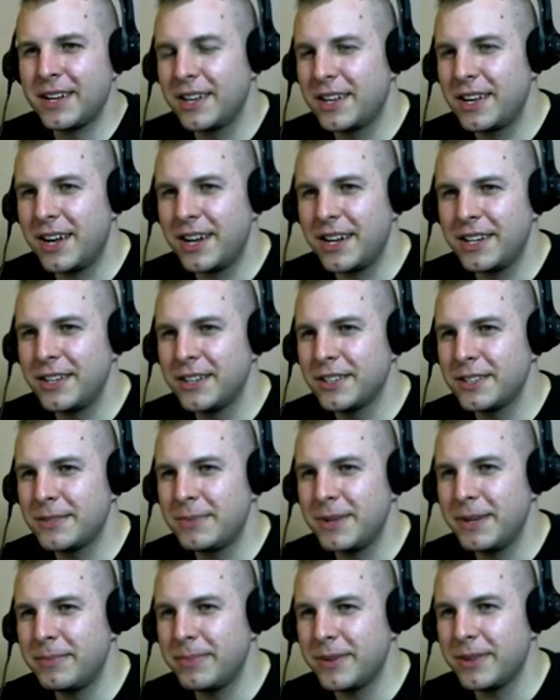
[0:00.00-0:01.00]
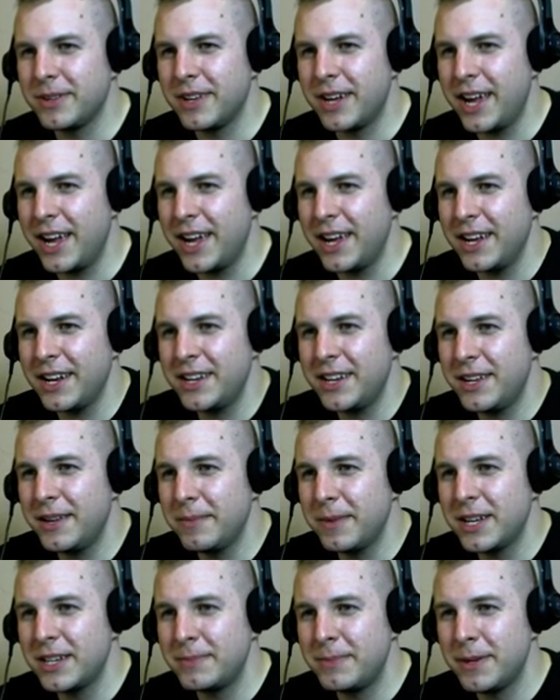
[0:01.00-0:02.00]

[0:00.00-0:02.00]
God kills people, and he makes